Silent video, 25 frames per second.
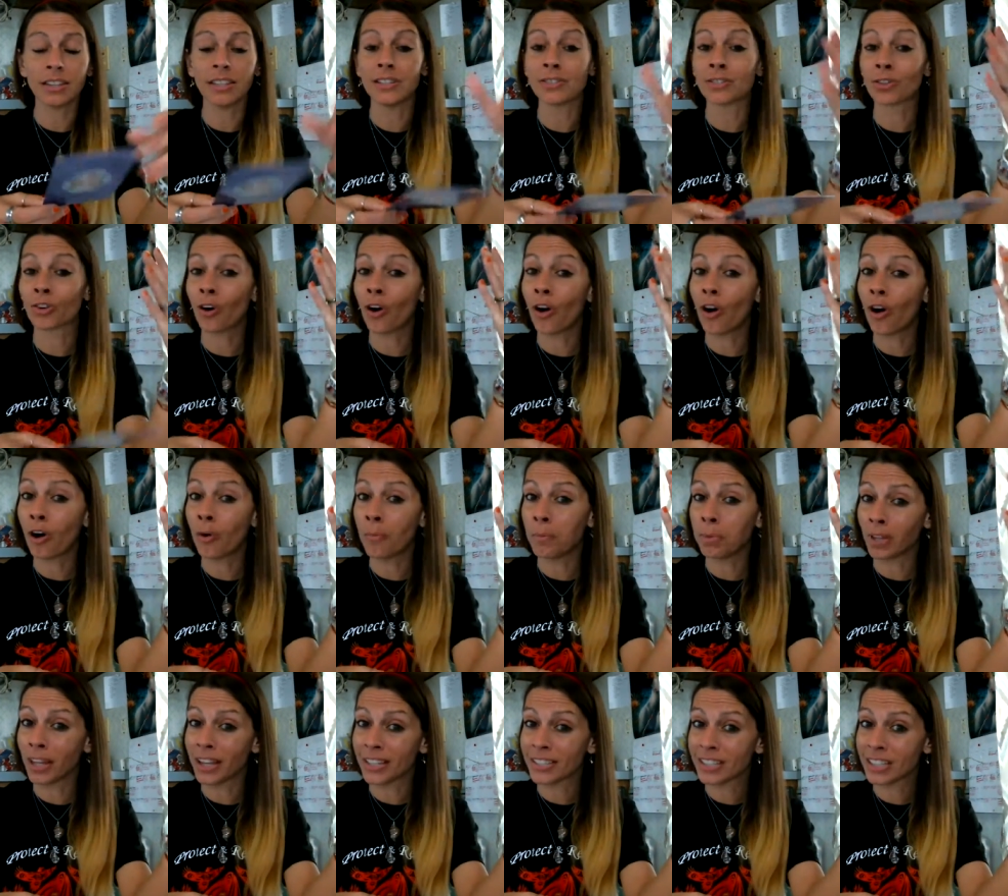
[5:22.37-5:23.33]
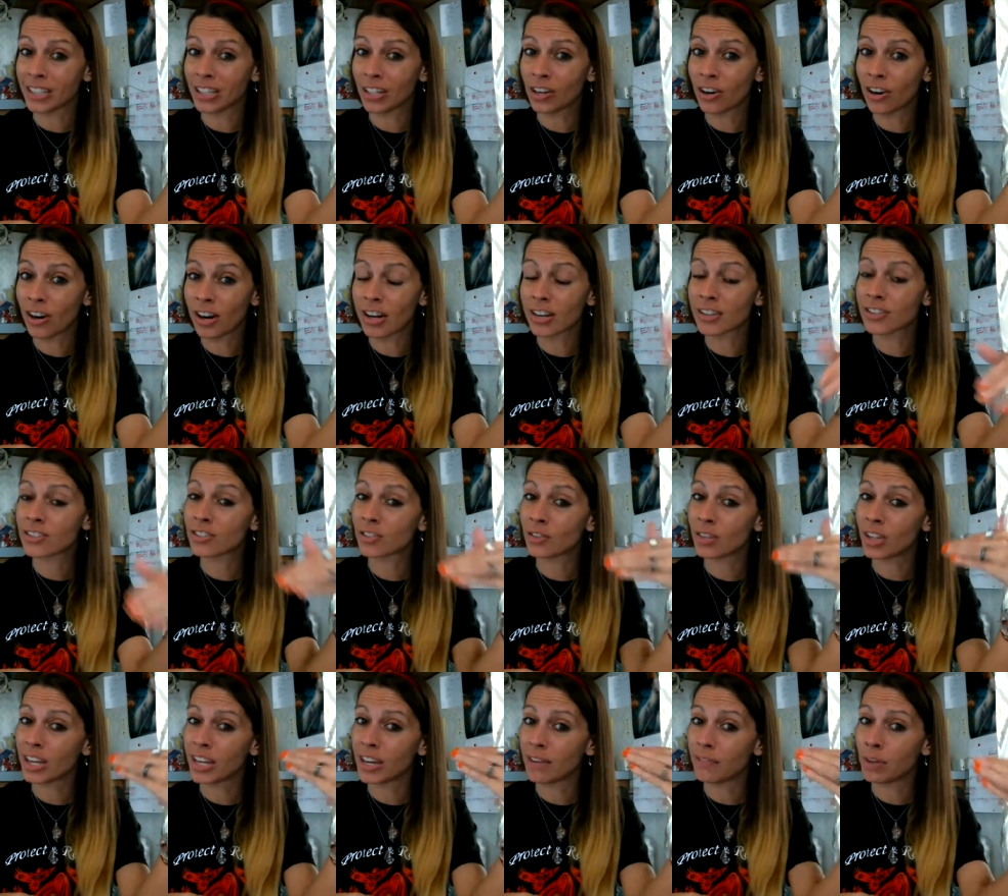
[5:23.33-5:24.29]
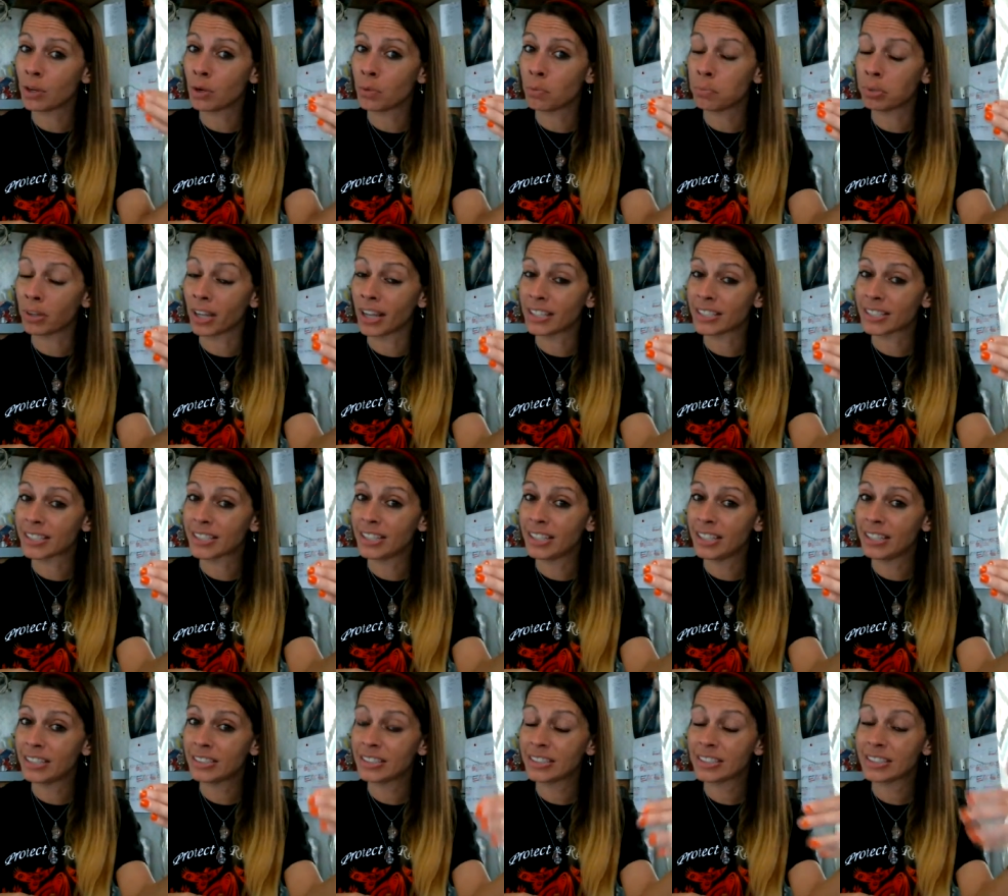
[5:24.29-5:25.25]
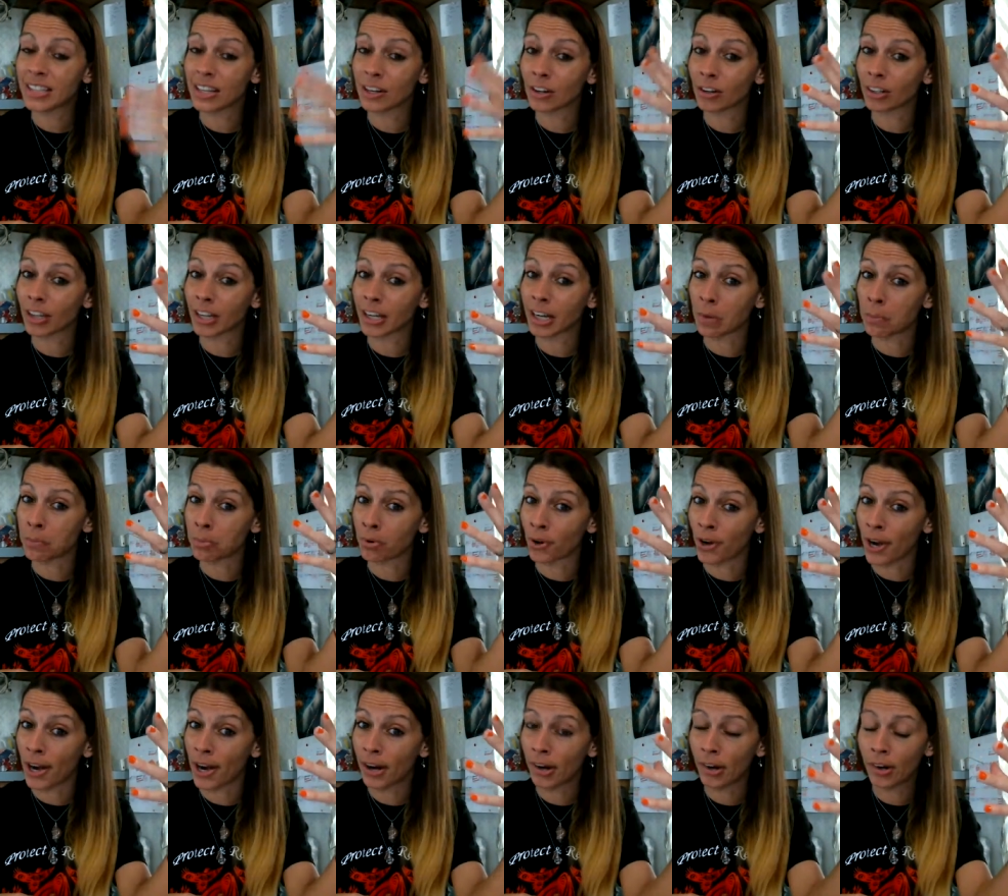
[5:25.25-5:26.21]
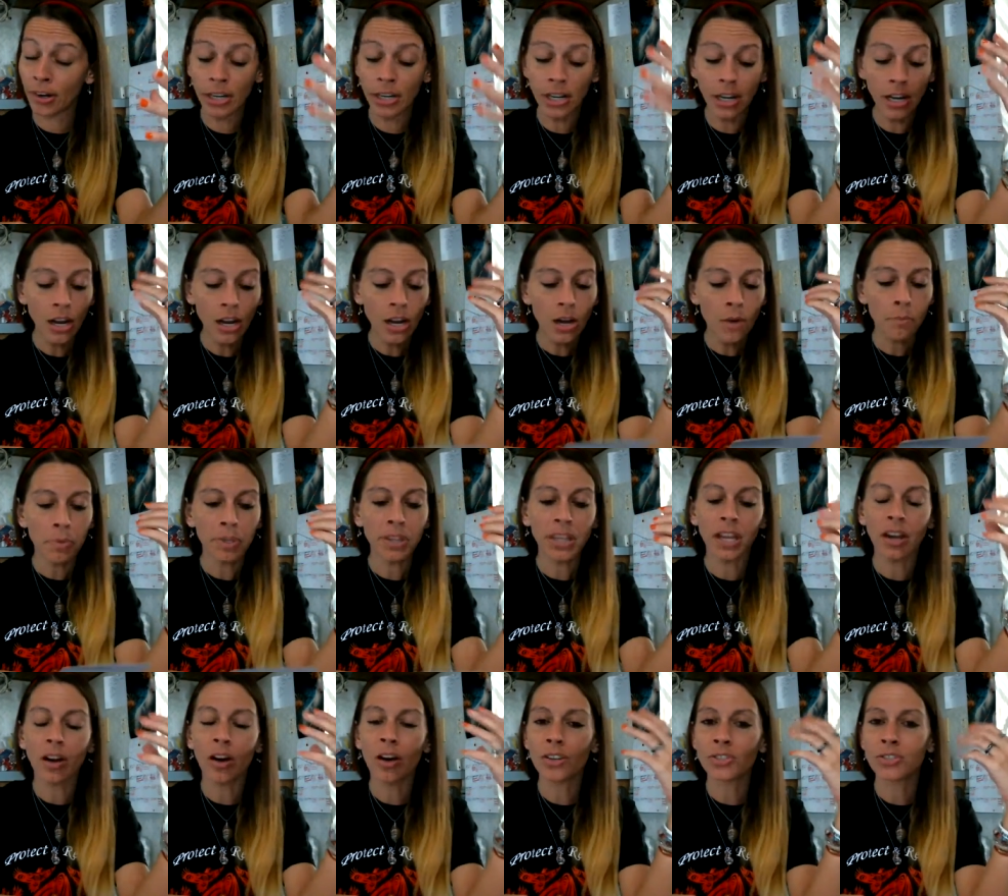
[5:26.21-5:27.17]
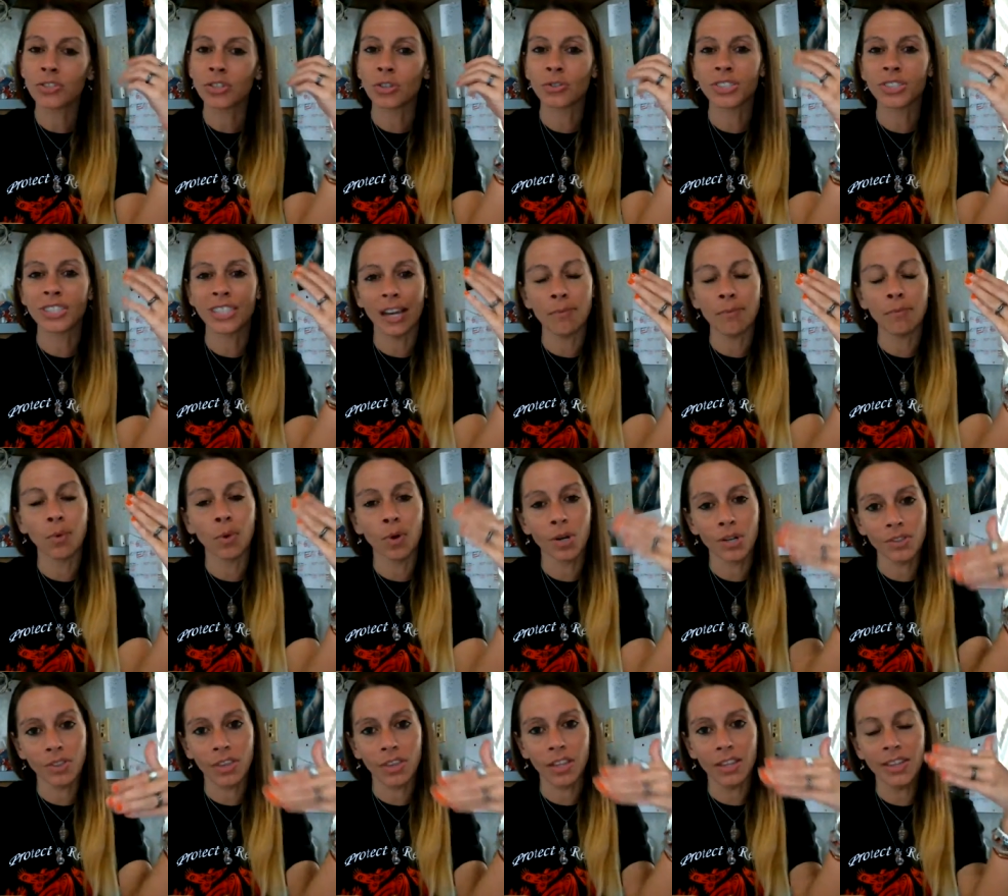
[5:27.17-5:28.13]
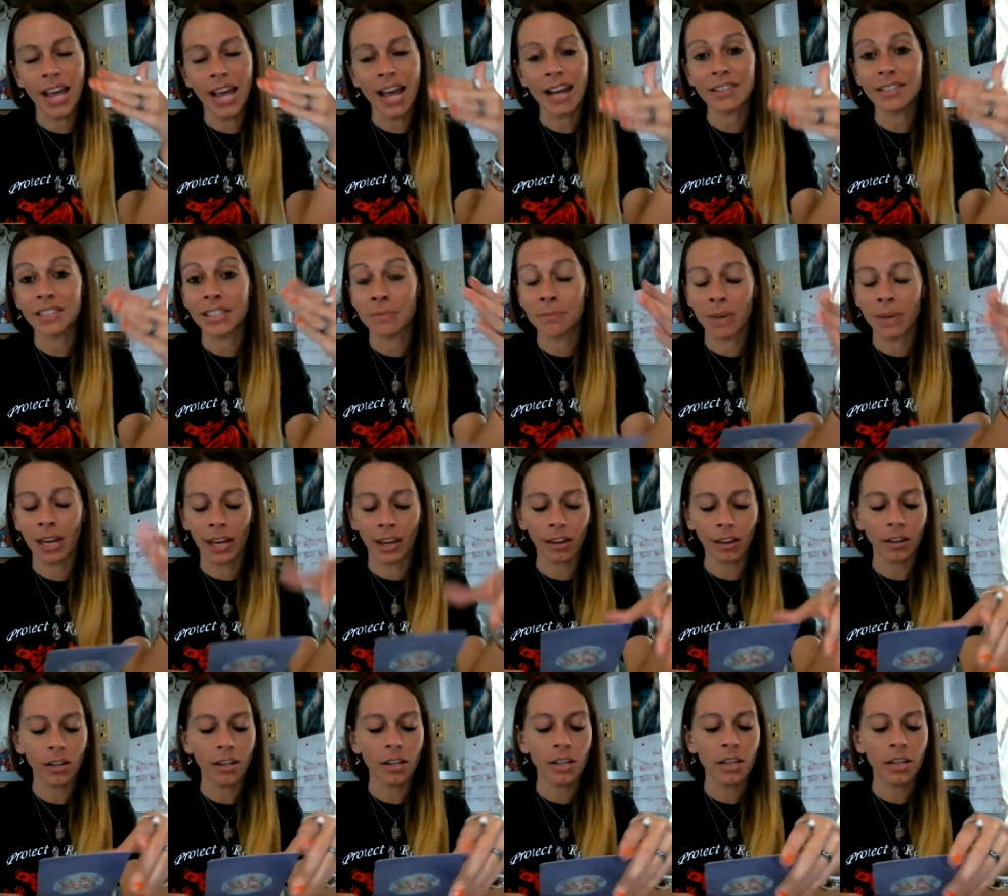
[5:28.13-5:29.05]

These are all blessing cards, so they give you blessings that are like a prayer, but they also say more than that to me.